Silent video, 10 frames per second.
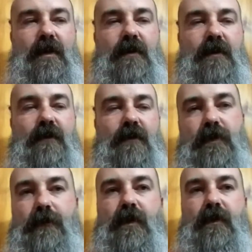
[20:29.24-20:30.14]
that would
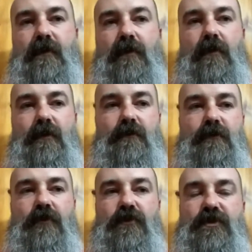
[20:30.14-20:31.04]
depend on,
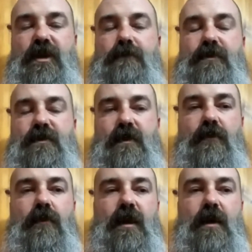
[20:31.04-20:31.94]
the shape he's in,
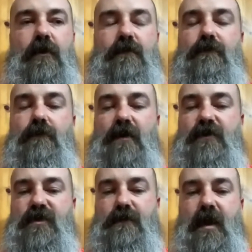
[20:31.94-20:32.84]
on how he
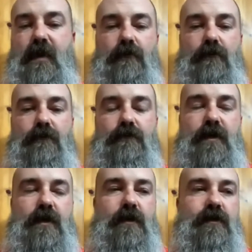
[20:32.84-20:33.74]
bounces back from
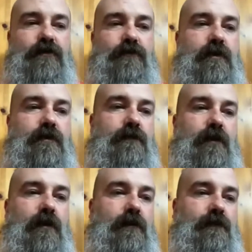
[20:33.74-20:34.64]
being injury
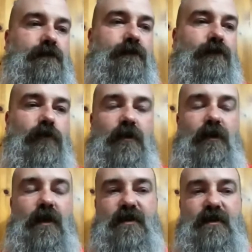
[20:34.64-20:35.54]
ridden
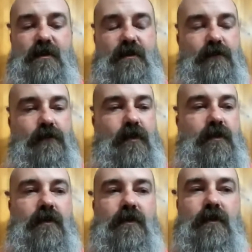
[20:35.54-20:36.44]
last season. But,
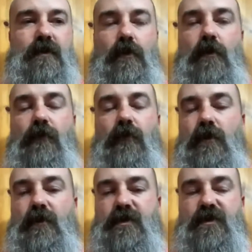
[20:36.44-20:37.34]

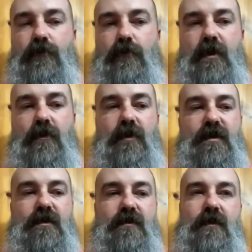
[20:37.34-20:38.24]
overall in his career,
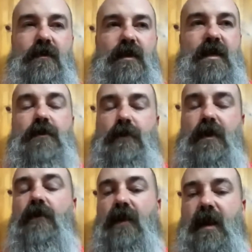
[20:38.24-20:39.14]
he's a
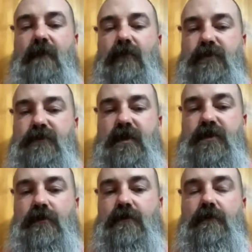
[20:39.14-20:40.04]
better than average
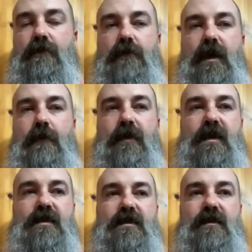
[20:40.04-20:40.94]
pitcher. But I mean,
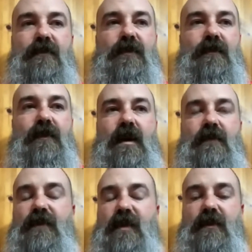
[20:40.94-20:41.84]
he's nothing that I
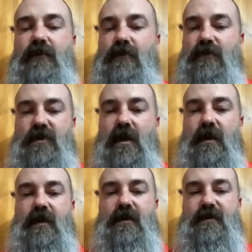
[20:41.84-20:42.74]
think you're going to
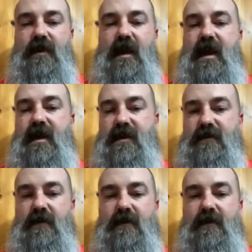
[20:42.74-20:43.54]
slot in as an ace,